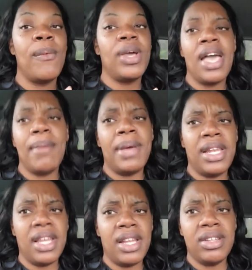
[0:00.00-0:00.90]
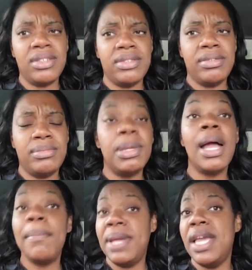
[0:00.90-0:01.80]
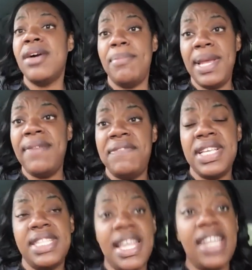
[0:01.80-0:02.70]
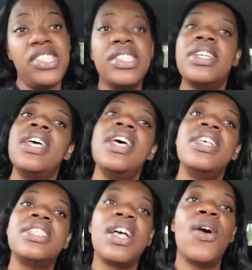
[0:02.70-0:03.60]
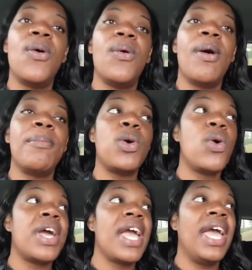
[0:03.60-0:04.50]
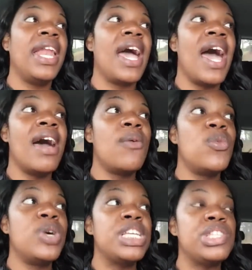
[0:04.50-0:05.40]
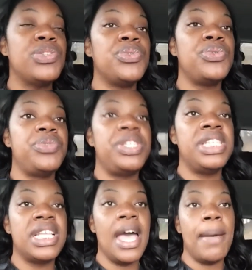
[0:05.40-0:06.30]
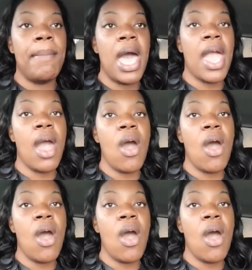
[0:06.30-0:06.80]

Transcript: But y'all might not know. But I'm big on manifestation. So I'm going, and I want to design my